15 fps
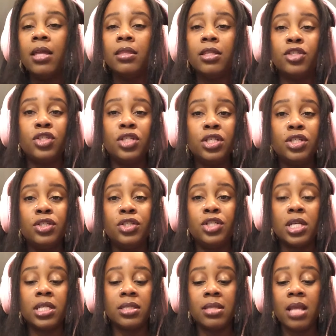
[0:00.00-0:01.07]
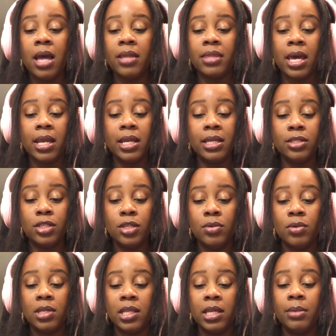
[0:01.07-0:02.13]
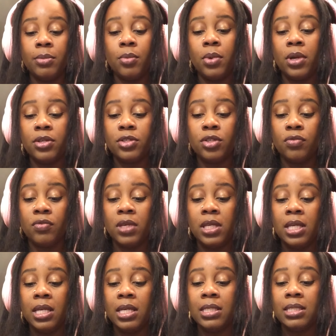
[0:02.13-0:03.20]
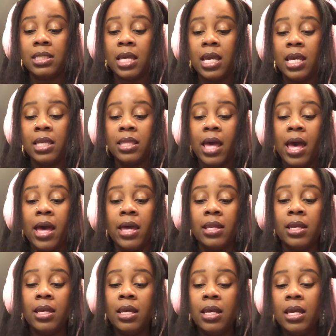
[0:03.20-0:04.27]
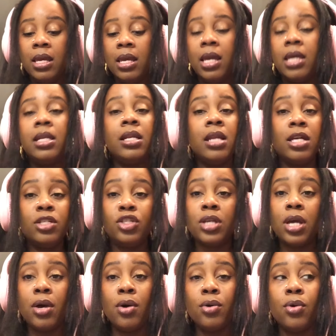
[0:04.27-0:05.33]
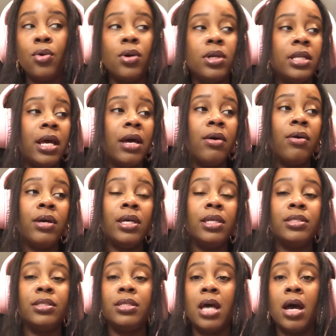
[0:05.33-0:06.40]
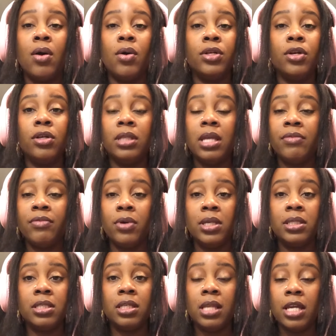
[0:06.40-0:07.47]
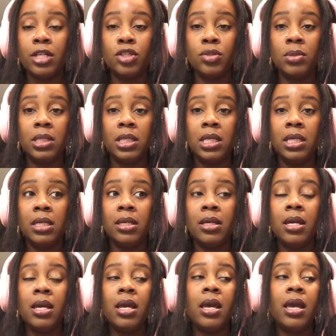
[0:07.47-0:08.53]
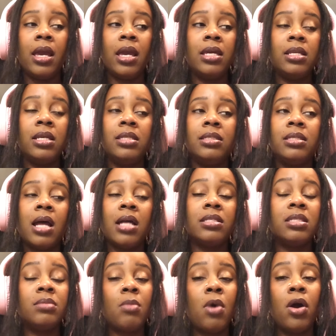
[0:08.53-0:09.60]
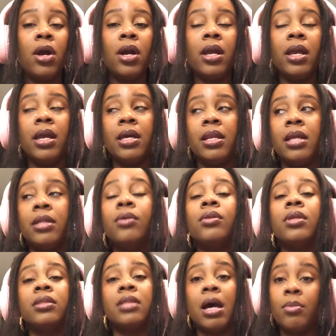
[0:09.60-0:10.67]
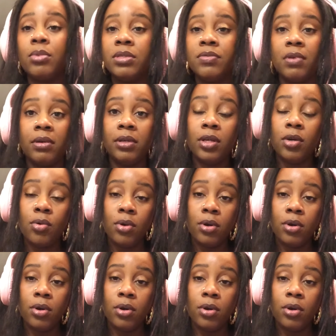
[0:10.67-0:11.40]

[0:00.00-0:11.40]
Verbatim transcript: the She's Just Not That Into You clip, where Serena is saying that, in a nutshell, Cordell is not on her level intellectually and he's not smart. And I know that that was very,